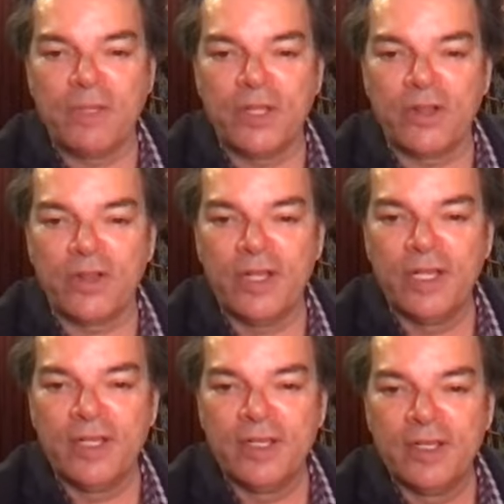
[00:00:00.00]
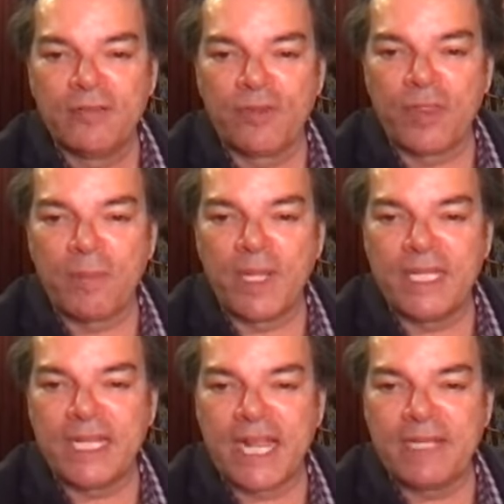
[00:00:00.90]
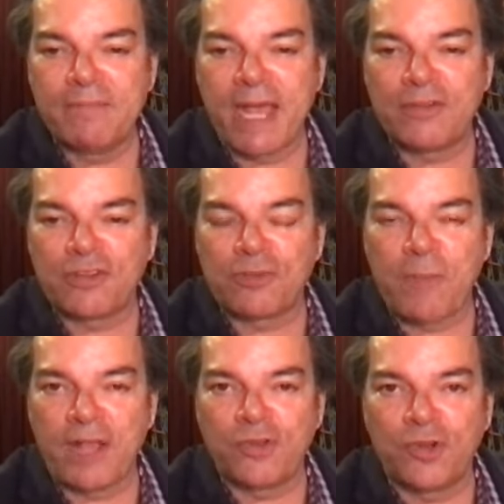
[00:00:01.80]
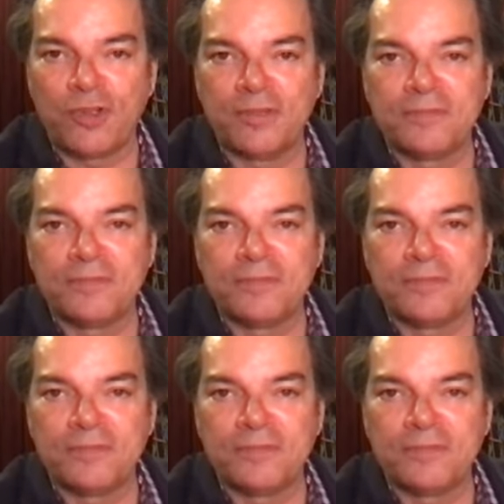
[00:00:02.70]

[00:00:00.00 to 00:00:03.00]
here for the Monday Night Magic Special.